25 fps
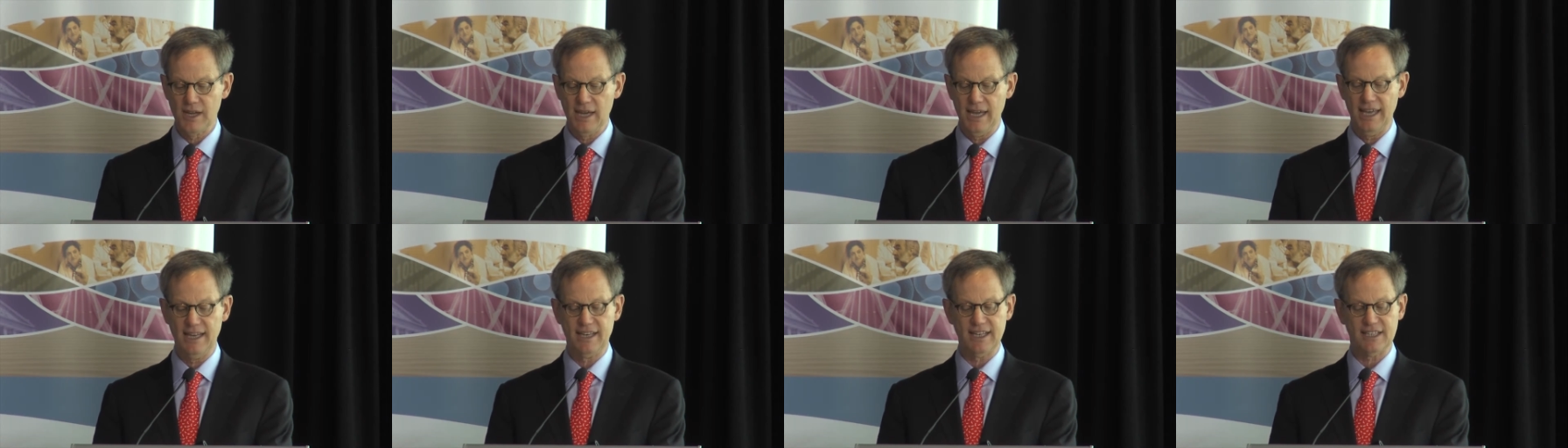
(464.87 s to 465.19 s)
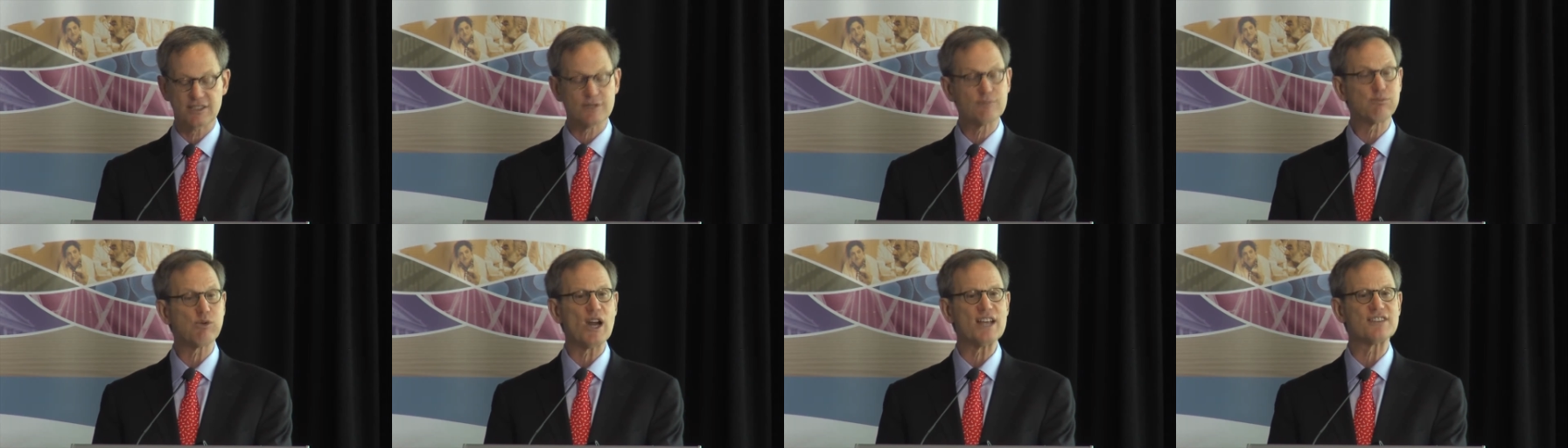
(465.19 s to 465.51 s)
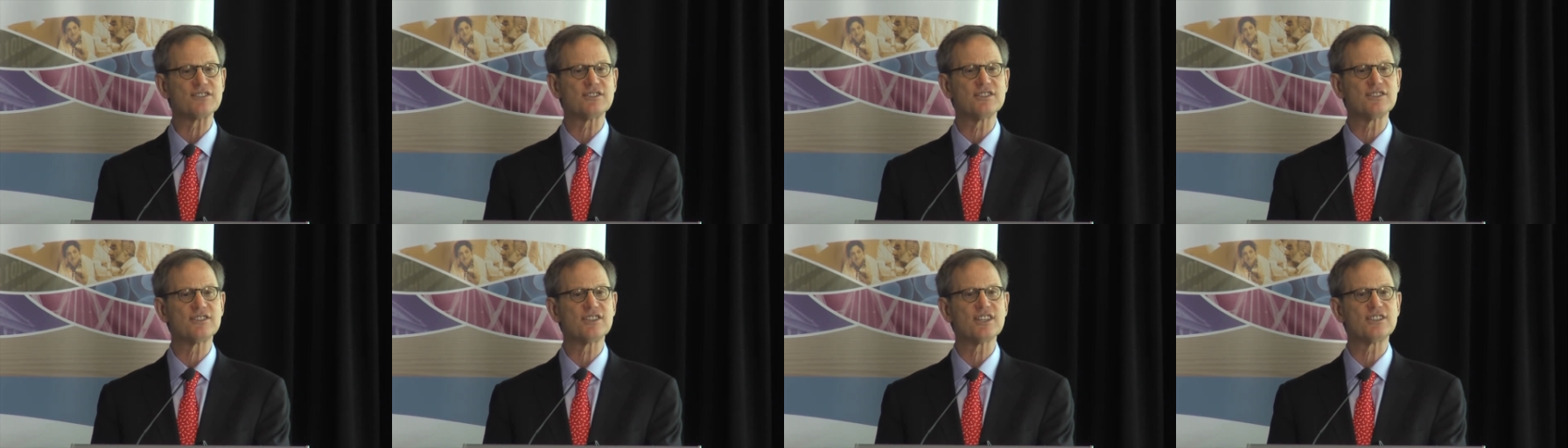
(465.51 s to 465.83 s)
It
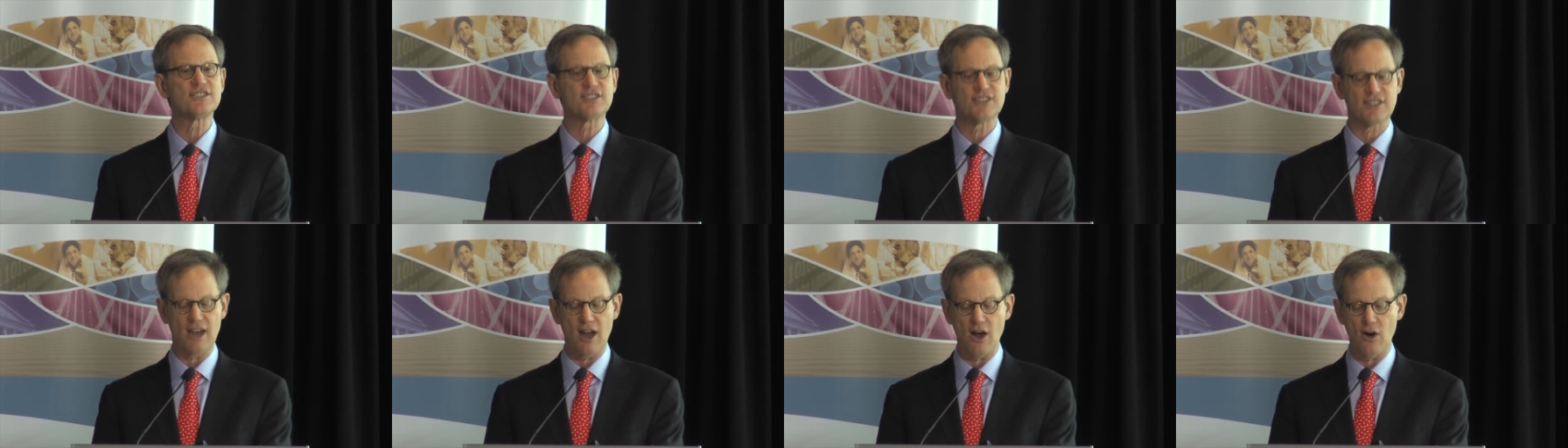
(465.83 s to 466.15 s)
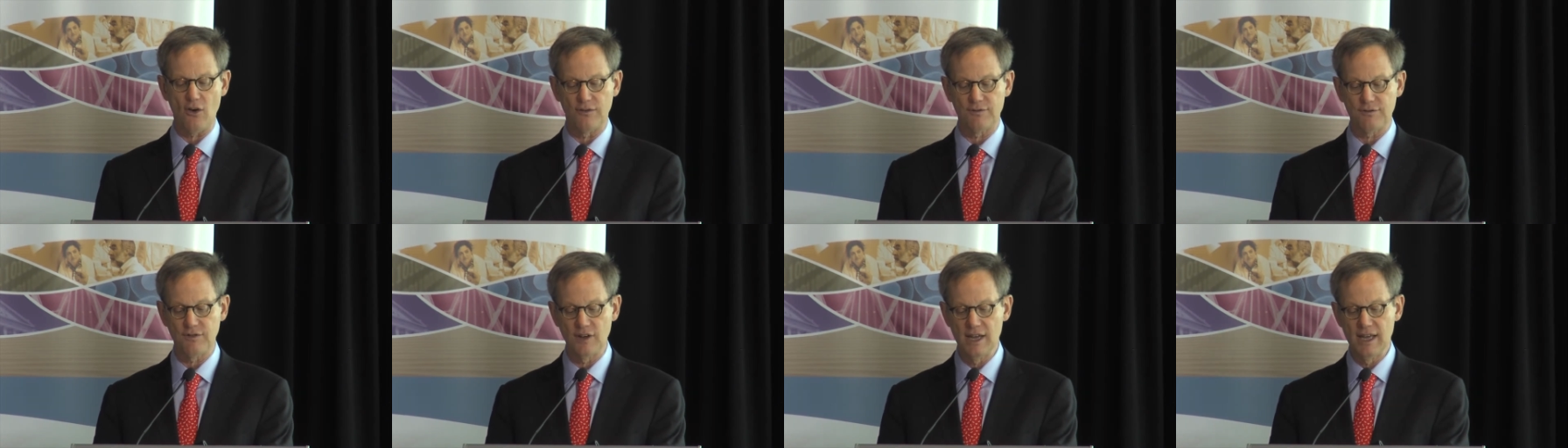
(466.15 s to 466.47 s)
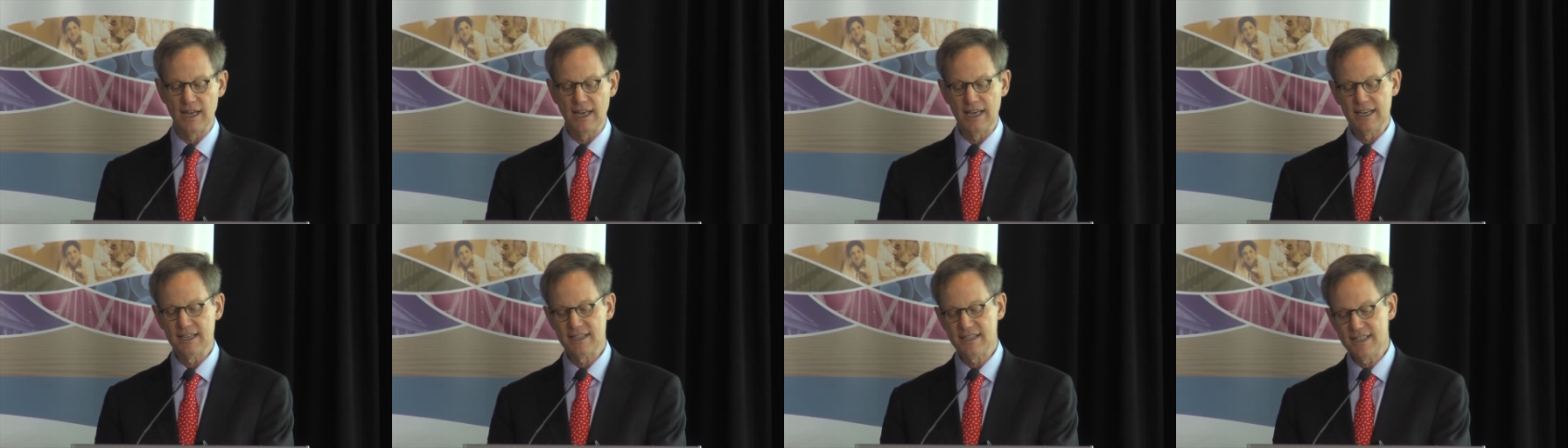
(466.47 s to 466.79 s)
expresses itself
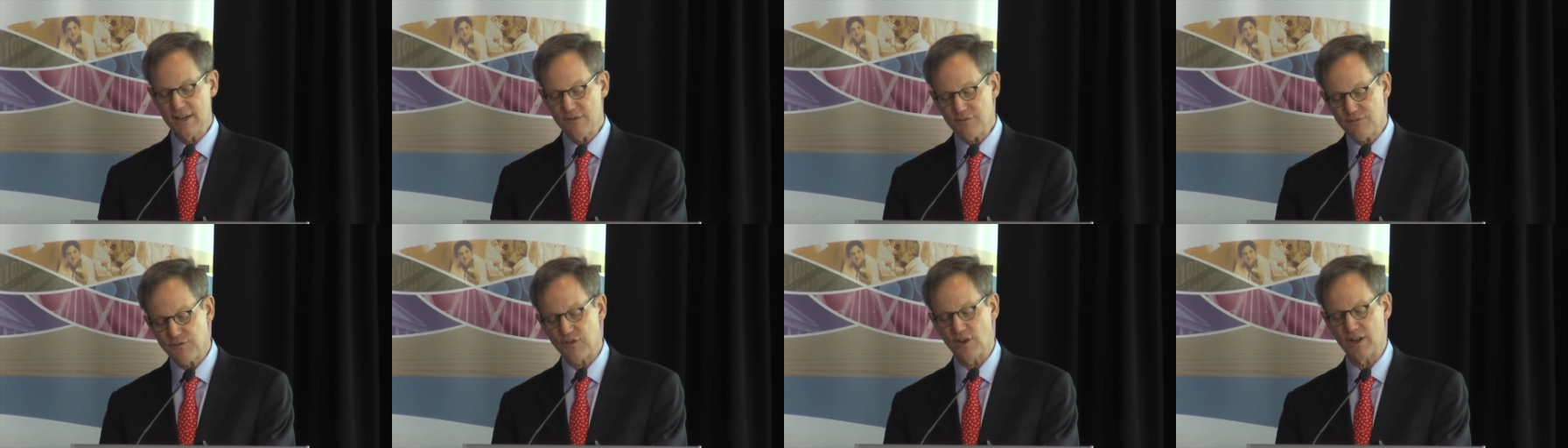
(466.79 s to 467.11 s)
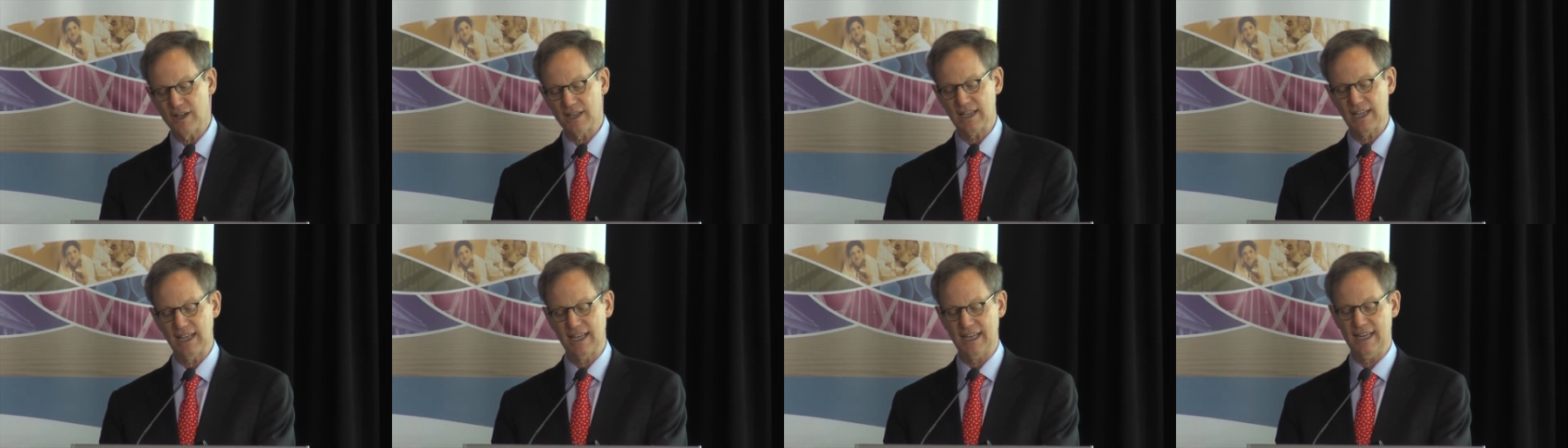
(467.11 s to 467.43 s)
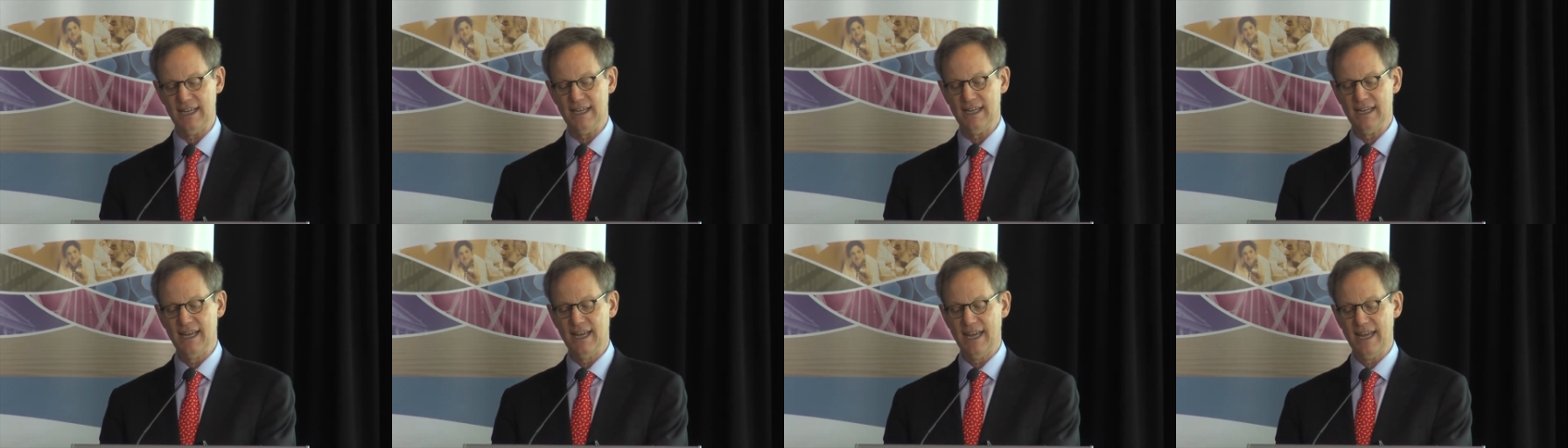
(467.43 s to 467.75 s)

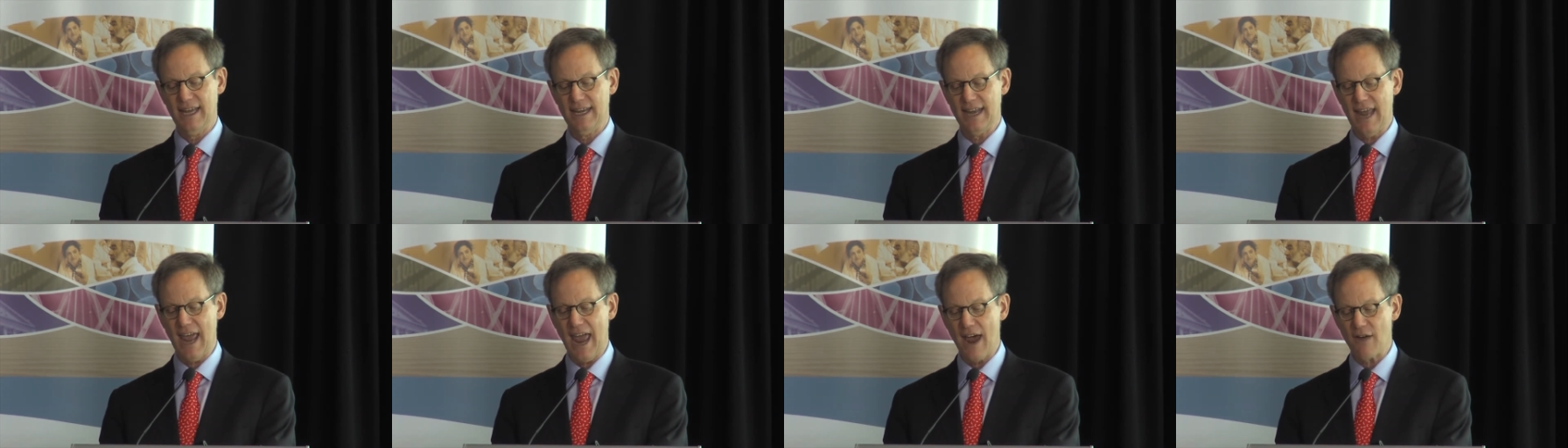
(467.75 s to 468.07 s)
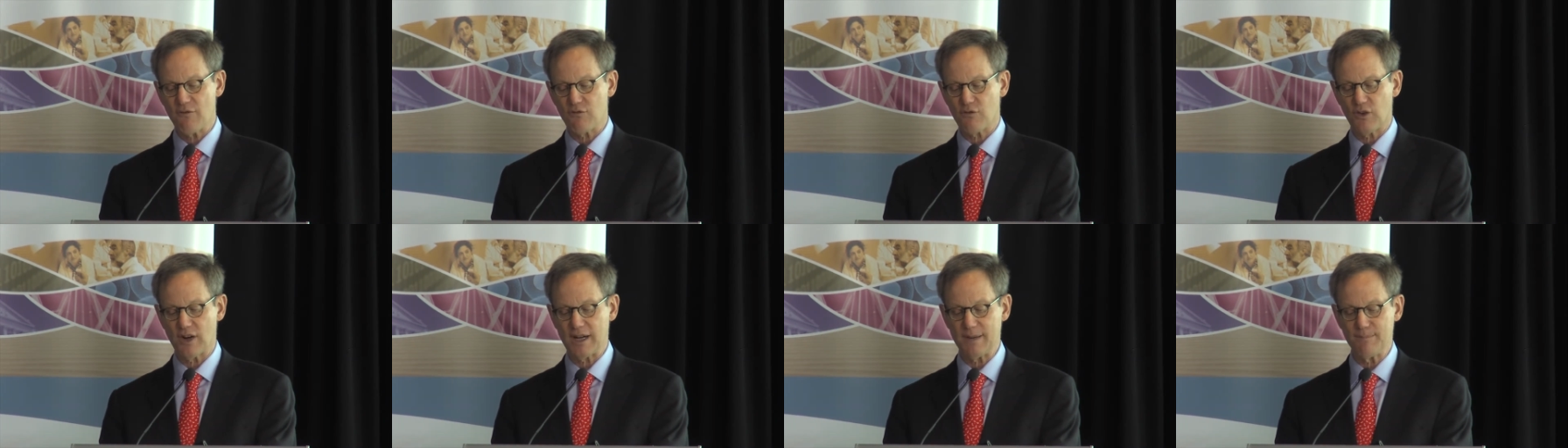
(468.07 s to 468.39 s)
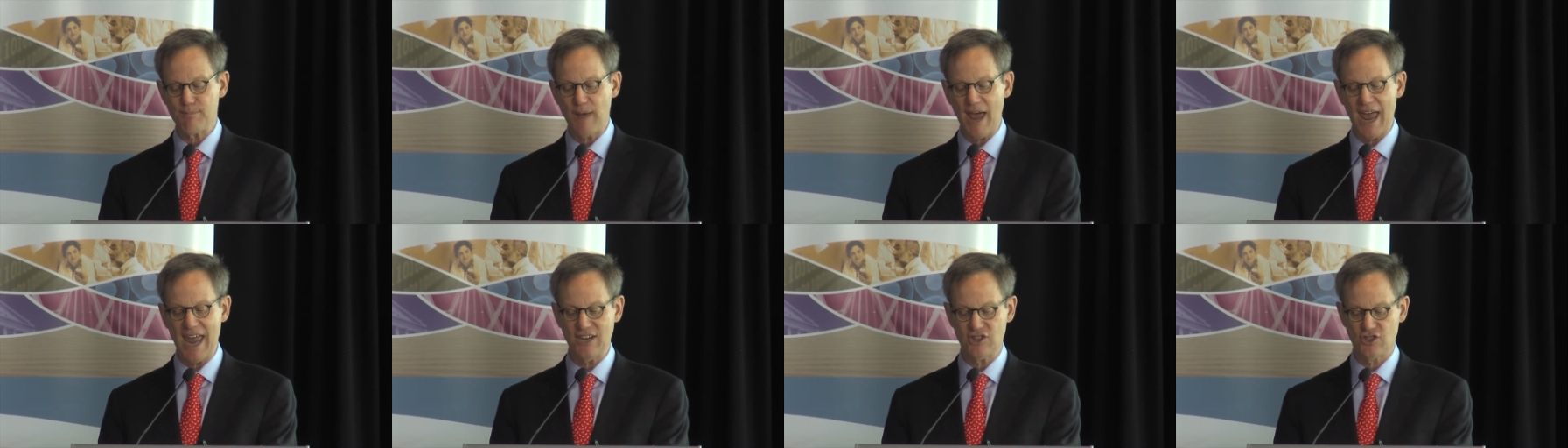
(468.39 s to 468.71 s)
differently in every
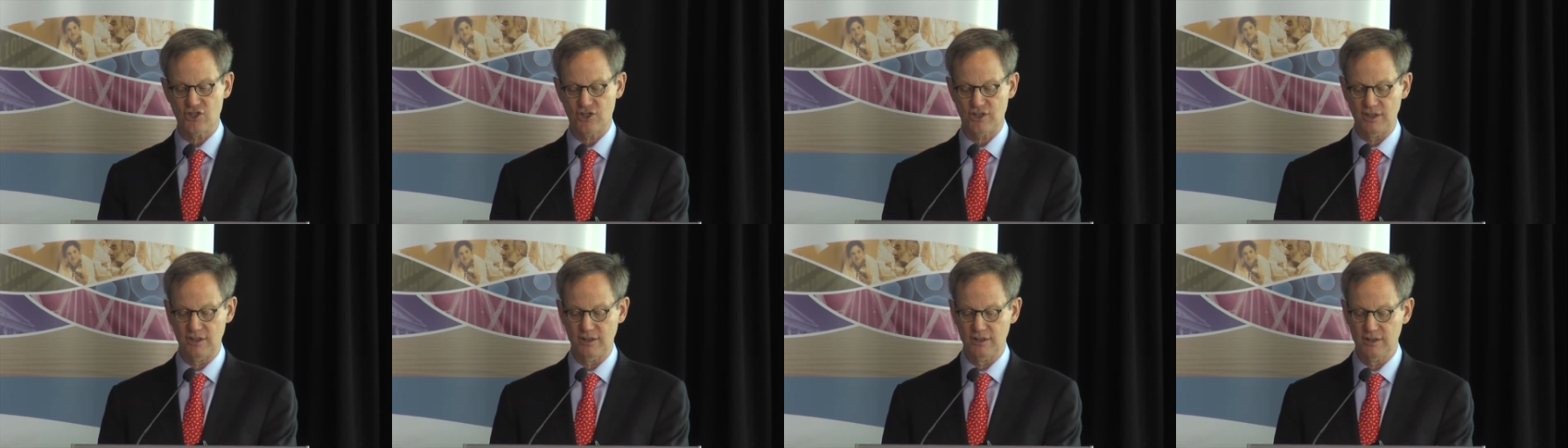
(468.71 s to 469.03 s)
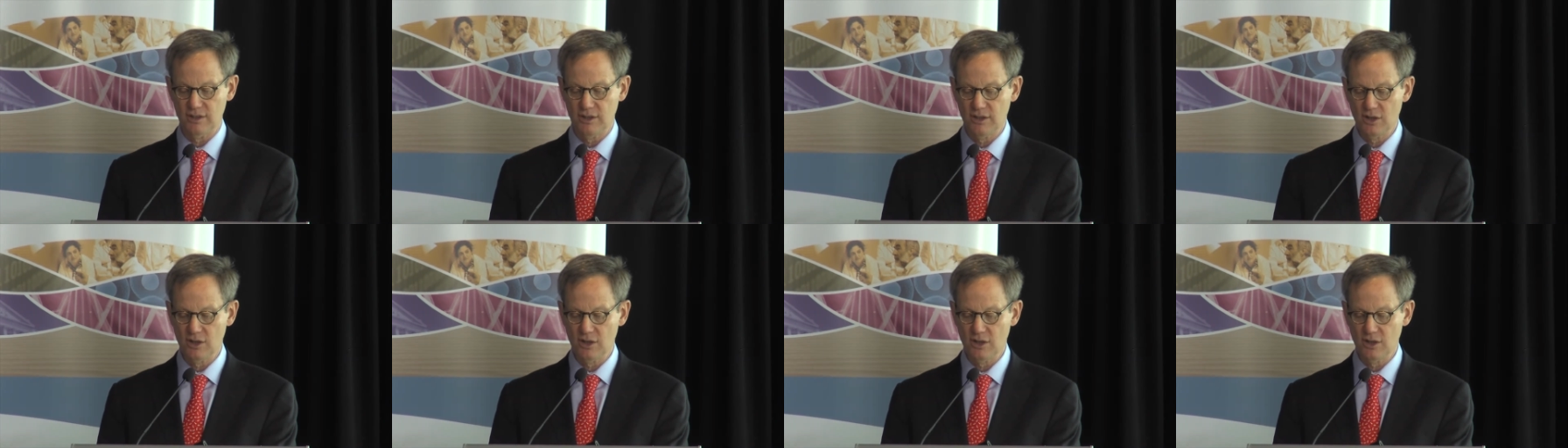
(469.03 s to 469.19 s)
patient.